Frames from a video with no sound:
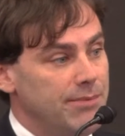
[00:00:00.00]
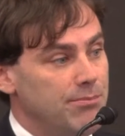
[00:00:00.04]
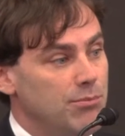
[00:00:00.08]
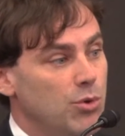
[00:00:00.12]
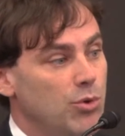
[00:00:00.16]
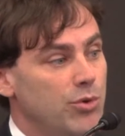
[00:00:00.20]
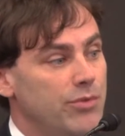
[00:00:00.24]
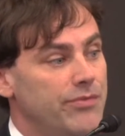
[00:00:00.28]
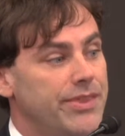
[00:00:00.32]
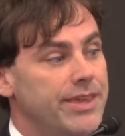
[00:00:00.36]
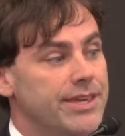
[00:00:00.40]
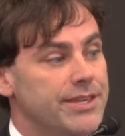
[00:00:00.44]

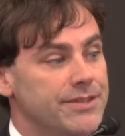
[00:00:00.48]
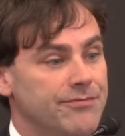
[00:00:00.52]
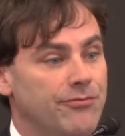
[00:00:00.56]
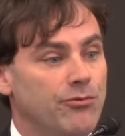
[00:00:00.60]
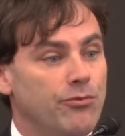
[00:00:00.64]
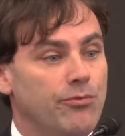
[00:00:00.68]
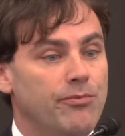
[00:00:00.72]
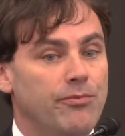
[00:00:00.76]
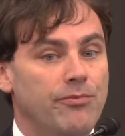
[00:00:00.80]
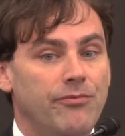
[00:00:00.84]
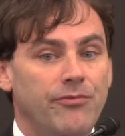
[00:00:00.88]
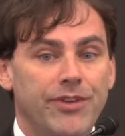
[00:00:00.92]
move this
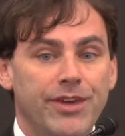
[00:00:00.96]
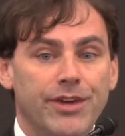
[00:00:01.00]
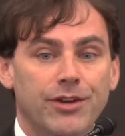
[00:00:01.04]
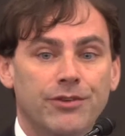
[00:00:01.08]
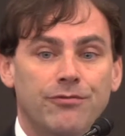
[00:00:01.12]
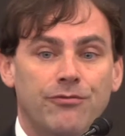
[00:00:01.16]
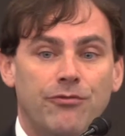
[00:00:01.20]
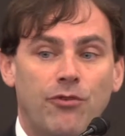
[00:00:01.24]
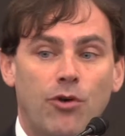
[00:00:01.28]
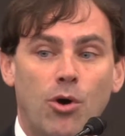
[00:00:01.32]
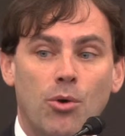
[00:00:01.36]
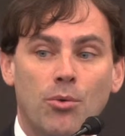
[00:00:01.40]
field
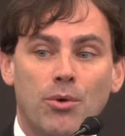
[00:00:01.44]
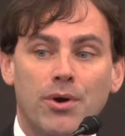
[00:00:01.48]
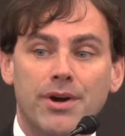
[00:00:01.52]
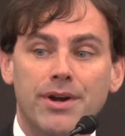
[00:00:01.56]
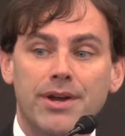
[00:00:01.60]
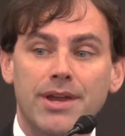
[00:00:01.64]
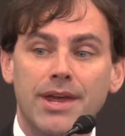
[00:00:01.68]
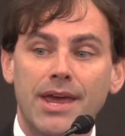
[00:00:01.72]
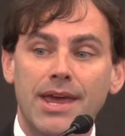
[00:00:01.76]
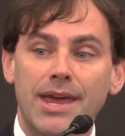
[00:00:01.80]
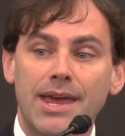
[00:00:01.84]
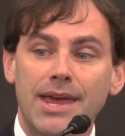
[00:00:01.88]

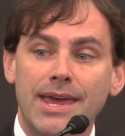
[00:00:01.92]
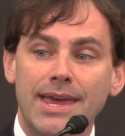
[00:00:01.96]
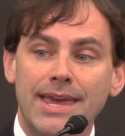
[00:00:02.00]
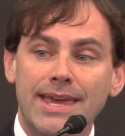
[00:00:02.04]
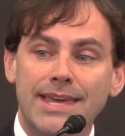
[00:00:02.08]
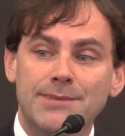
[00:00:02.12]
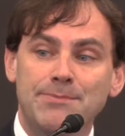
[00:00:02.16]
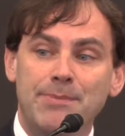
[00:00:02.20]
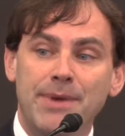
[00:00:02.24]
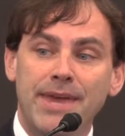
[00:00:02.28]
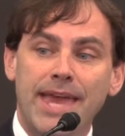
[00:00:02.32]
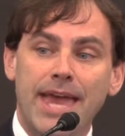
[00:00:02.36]
forward
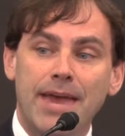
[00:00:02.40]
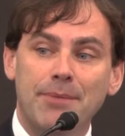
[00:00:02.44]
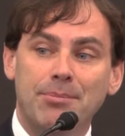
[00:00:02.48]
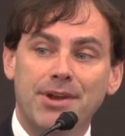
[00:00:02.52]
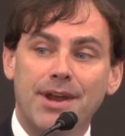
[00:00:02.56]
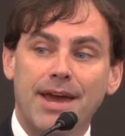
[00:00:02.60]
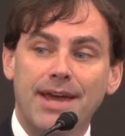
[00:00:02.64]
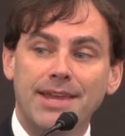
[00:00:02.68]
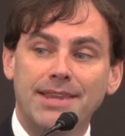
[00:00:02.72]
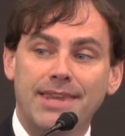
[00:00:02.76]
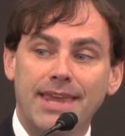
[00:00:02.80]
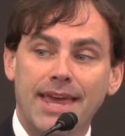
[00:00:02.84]
is being able to
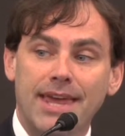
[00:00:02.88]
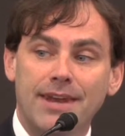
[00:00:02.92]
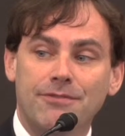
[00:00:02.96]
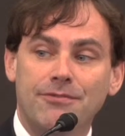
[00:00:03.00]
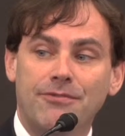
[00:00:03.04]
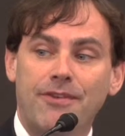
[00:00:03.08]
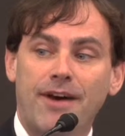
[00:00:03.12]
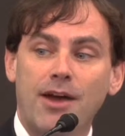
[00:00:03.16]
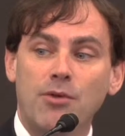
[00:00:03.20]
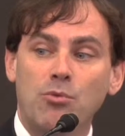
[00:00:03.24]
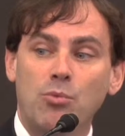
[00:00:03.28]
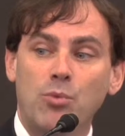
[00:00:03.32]

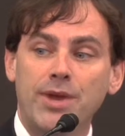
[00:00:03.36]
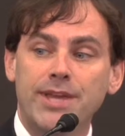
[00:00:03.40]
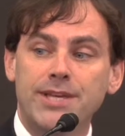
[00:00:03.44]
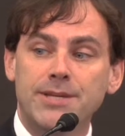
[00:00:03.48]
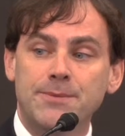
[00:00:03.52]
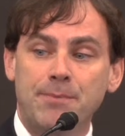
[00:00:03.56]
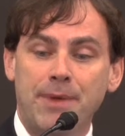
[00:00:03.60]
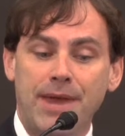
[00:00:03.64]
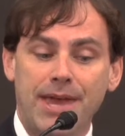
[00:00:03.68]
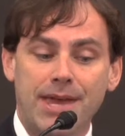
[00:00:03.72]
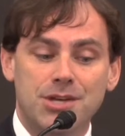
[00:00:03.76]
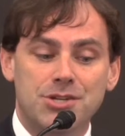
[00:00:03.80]
identify
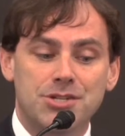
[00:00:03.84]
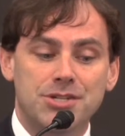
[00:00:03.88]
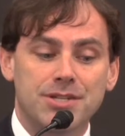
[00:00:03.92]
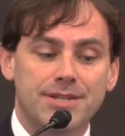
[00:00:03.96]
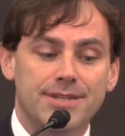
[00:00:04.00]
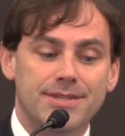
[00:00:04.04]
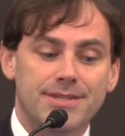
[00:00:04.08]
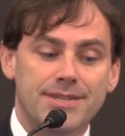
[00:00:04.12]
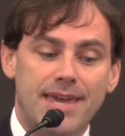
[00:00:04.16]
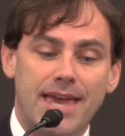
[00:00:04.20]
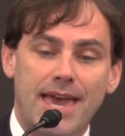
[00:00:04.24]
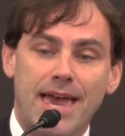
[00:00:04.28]
which
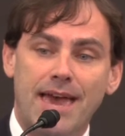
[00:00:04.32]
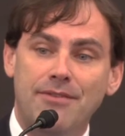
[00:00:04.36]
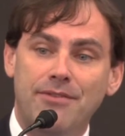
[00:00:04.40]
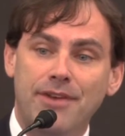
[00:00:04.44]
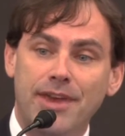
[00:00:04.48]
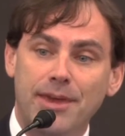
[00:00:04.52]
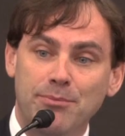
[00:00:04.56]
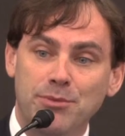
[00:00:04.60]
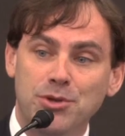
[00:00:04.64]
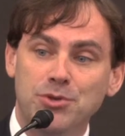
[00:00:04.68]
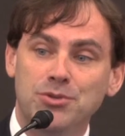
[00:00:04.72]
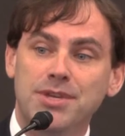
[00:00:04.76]
patients have
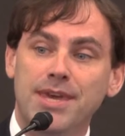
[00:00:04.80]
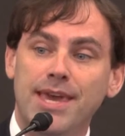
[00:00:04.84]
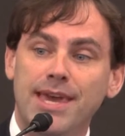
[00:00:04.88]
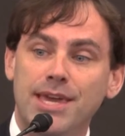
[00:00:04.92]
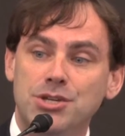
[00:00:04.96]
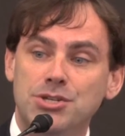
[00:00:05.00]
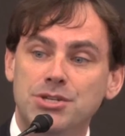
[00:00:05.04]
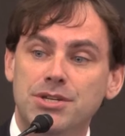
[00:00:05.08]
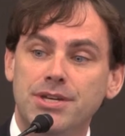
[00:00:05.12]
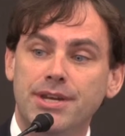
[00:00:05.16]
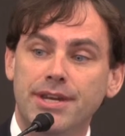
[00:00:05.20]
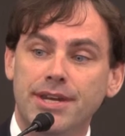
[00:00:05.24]
a
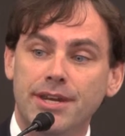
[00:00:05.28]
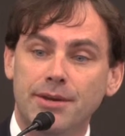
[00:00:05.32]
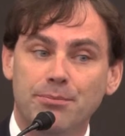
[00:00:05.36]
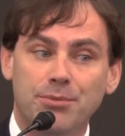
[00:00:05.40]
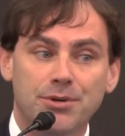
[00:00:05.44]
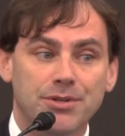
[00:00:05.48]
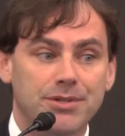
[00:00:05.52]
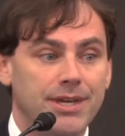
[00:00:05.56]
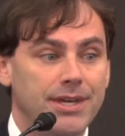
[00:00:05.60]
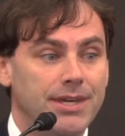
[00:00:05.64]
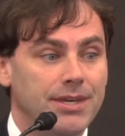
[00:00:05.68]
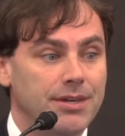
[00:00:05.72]
mutation in a
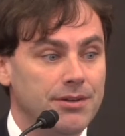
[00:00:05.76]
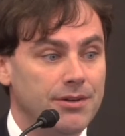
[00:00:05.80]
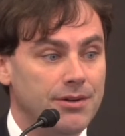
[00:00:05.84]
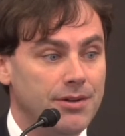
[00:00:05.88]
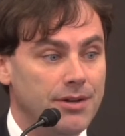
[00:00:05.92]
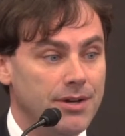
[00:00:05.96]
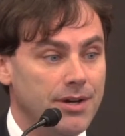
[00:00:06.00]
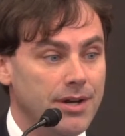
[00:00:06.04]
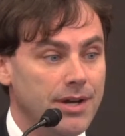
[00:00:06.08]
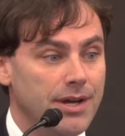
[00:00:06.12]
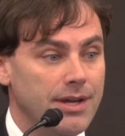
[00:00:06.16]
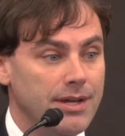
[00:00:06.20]

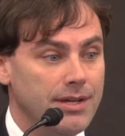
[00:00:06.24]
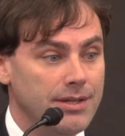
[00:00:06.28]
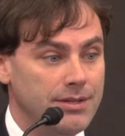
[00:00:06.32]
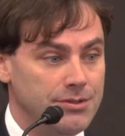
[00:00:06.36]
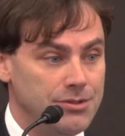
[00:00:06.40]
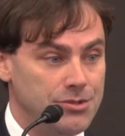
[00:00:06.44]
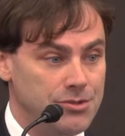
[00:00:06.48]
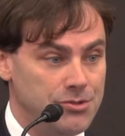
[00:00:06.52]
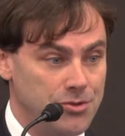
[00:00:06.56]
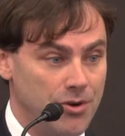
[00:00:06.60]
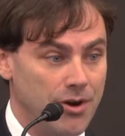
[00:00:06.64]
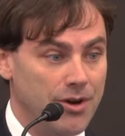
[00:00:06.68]
particular
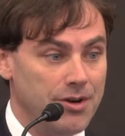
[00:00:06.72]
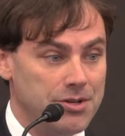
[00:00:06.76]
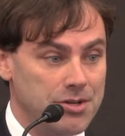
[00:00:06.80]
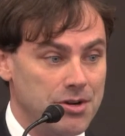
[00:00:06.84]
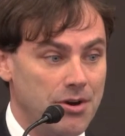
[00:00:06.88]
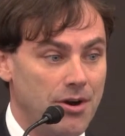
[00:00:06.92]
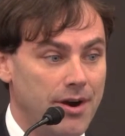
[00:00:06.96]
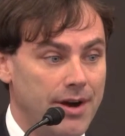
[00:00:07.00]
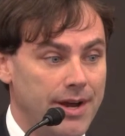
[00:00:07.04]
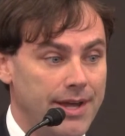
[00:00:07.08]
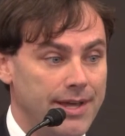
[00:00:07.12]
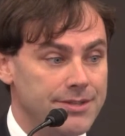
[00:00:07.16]
drug
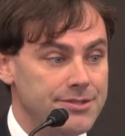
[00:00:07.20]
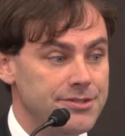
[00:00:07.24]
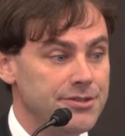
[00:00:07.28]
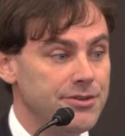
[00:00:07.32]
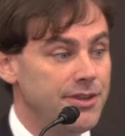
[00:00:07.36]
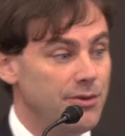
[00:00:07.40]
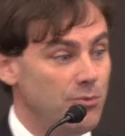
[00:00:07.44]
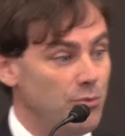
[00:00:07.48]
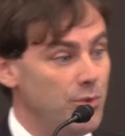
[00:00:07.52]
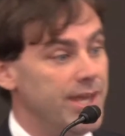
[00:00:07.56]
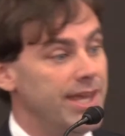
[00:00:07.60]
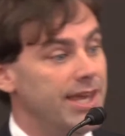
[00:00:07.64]
target so
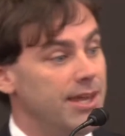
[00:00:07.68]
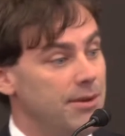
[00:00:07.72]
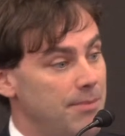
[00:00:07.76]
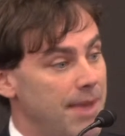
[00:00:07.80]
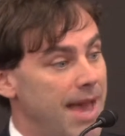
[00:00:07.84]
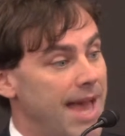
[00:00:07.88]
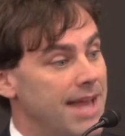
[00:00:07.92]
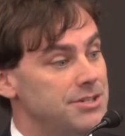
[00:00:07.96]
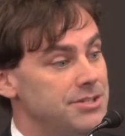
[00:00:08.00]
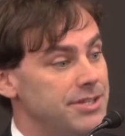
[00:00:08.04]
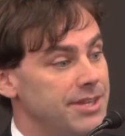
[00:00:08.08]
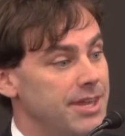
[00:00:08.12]
that we can
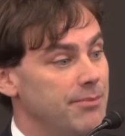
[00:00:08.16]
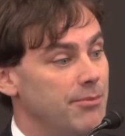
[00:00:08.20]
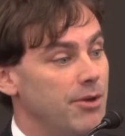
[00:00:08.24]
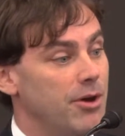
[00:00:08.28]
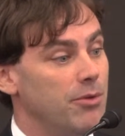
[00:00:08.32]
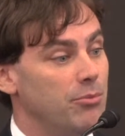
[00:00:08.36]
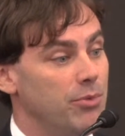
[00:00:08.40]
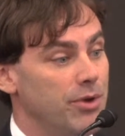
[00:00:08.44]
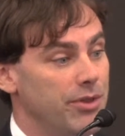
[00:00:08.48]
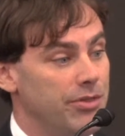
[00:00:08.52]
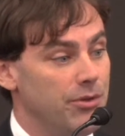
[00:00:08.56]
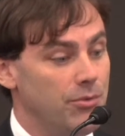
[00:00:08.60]
match them
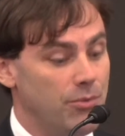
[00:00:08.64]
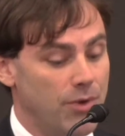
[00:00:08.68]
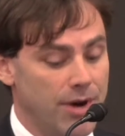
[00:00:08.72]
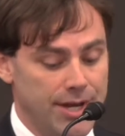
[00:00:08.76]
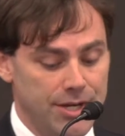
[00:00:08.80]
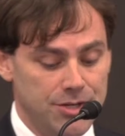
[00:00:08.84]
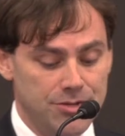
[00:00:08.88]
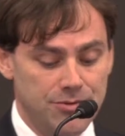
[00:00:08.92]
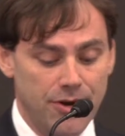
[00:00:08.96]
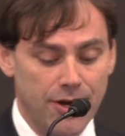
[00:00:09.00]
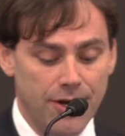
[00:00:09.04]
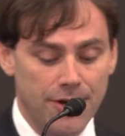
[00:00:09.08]
up with the
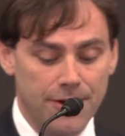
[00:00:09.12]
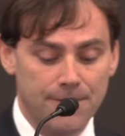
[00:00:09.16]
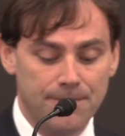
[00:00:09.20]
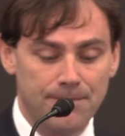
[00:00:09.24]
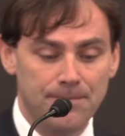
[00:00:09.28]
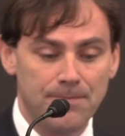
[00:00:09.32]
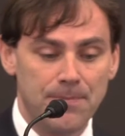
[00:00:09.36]
right drug.